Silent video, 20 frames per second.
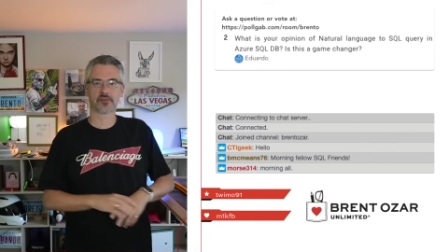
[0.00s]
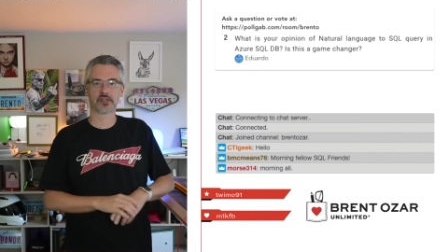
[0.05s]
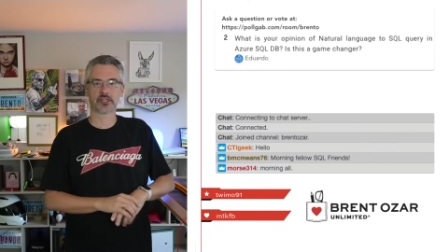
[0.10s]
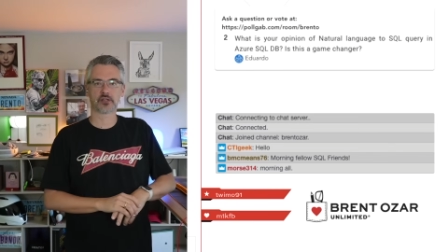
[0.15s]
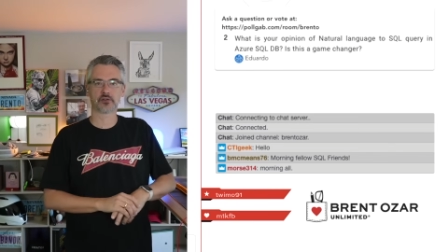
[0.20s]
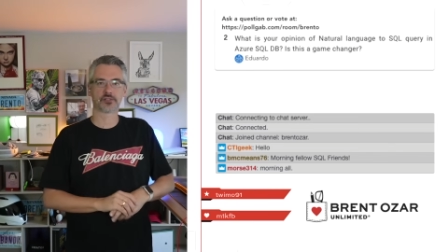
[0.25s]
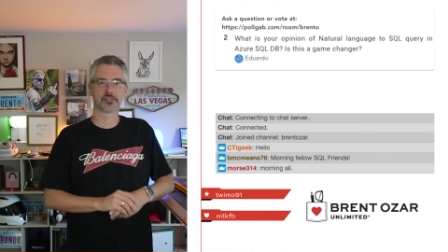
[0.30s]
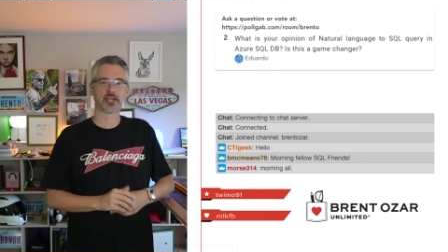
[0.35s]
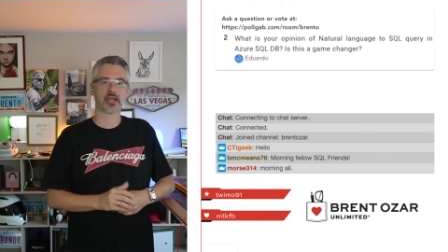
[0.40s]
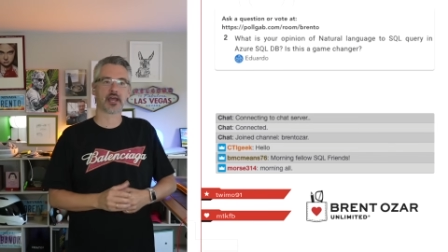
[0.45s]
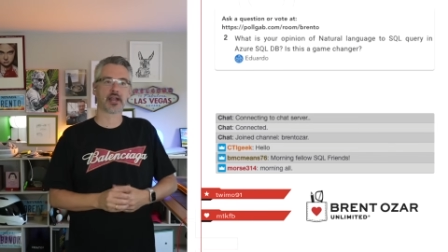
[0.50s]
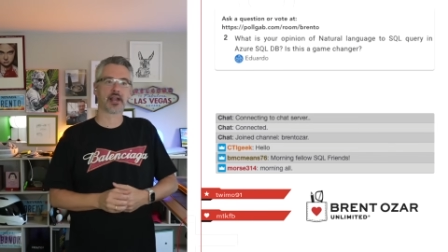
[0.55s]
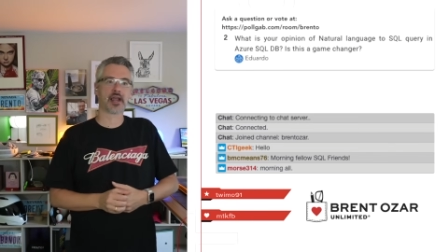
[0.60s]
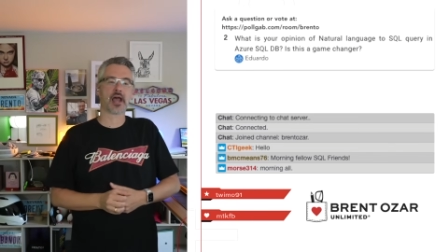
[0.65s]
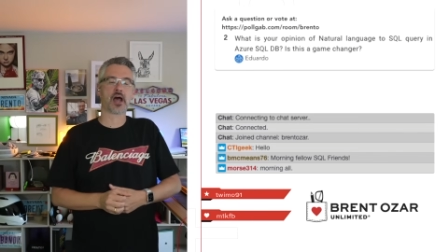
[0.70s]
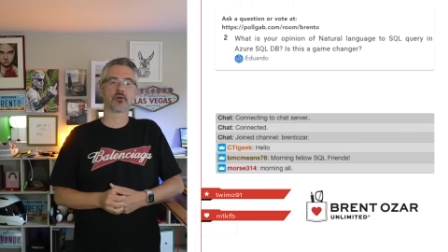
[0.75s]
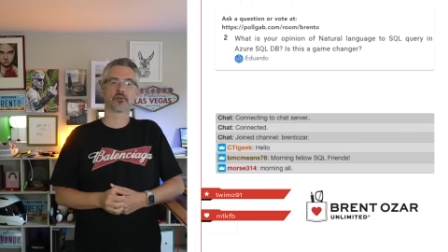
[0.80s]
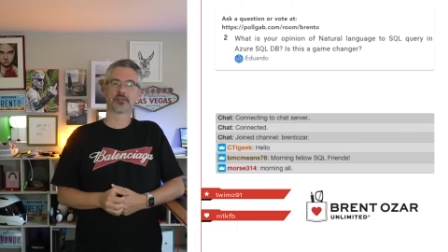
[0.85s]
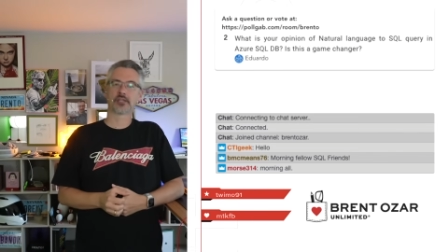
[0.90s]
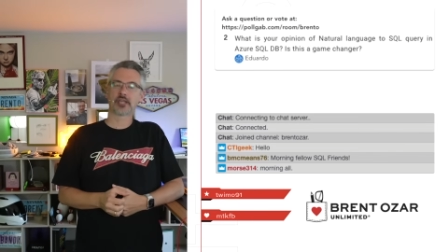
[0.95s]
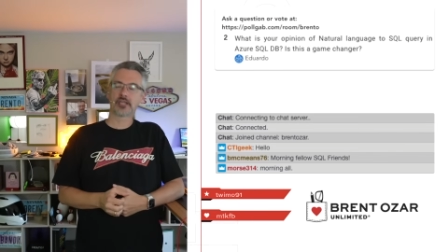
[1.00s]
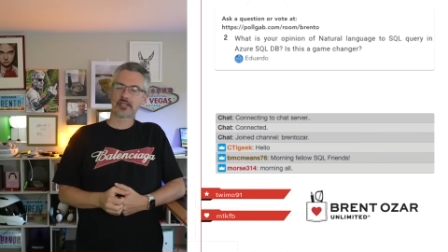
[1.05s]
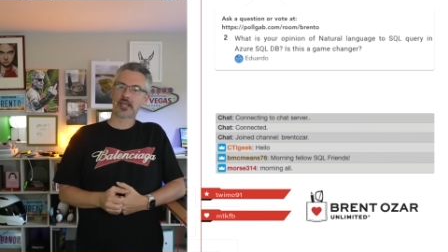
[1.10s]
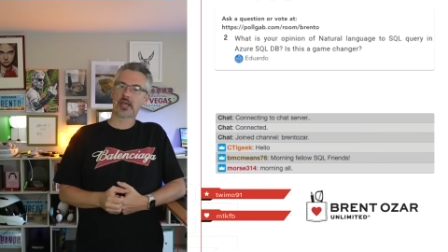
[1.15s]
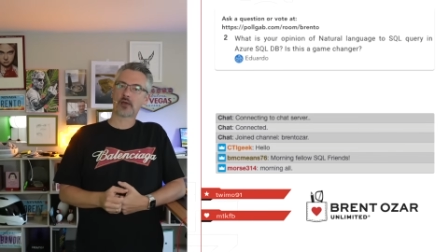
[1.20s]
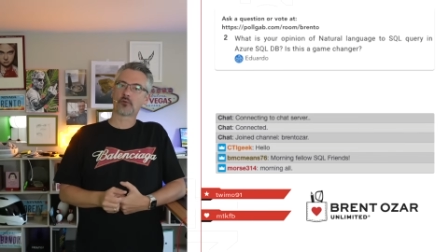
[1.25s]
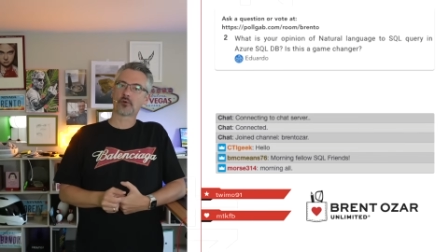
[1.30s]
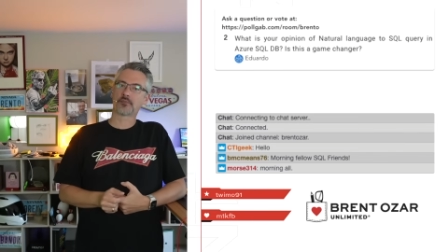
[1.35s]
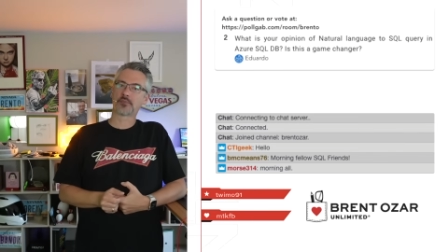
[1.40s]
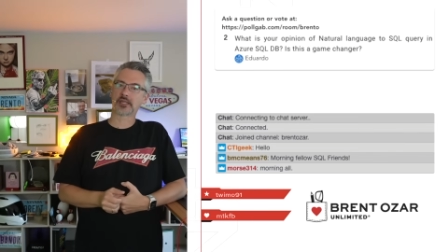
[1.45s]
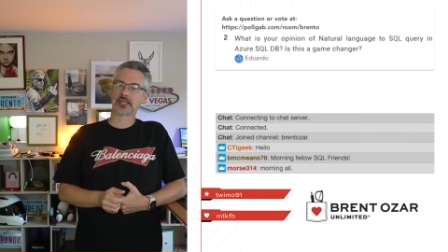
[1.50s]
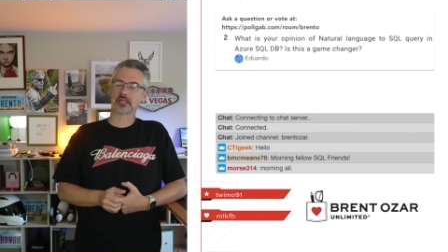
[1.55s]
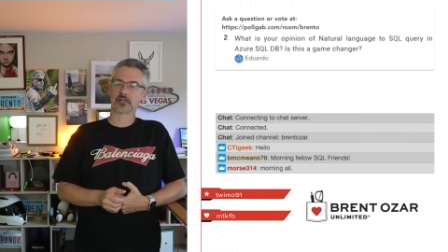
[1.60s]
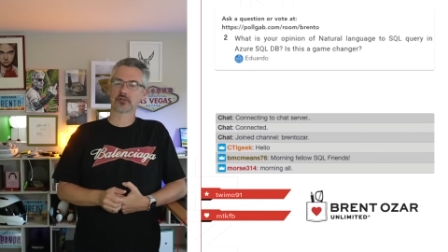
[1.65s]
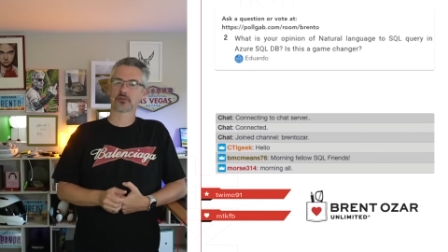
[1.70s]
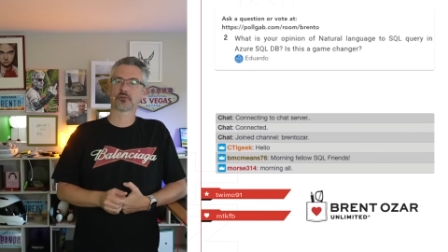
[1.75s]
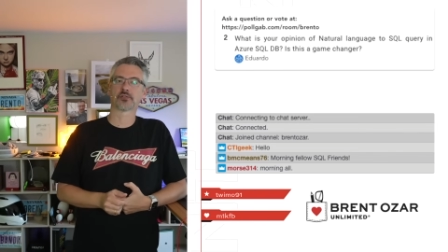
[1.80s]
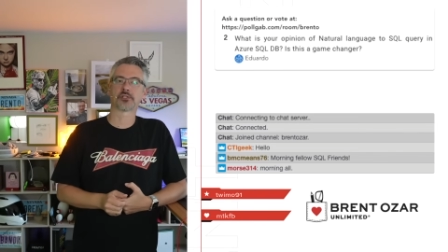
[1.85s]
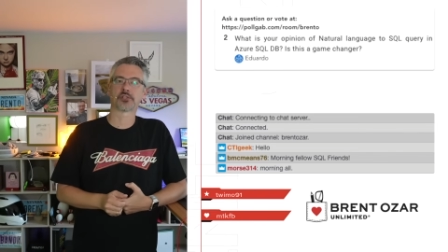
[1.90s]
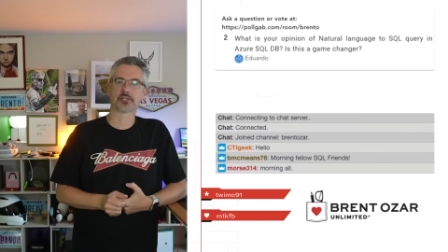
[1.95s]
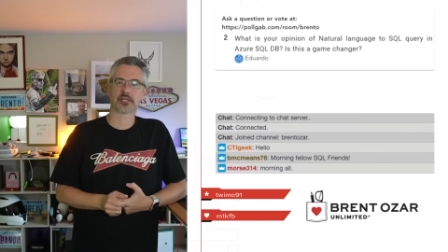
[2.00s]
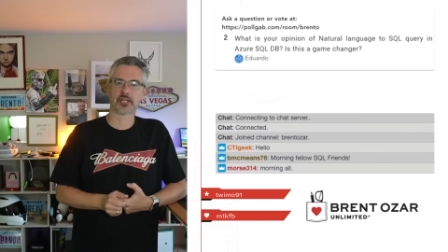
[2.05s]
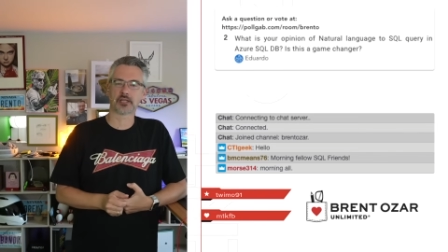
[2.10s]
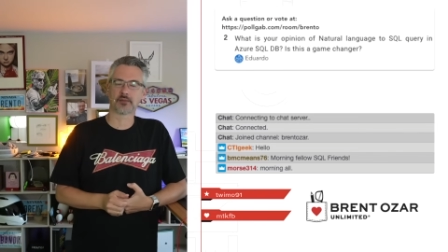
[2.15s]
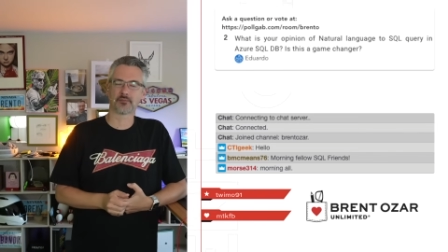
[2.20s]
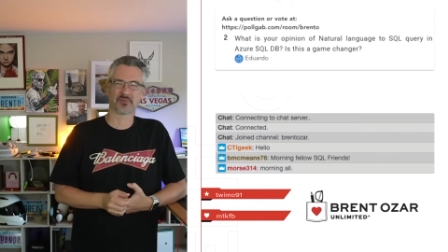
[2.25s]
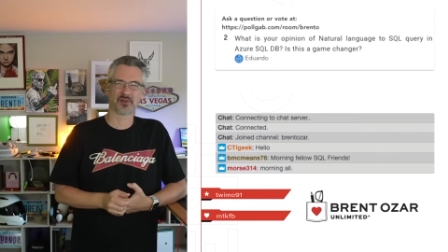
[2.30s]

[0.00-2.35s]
figures that out, then that would be interesting.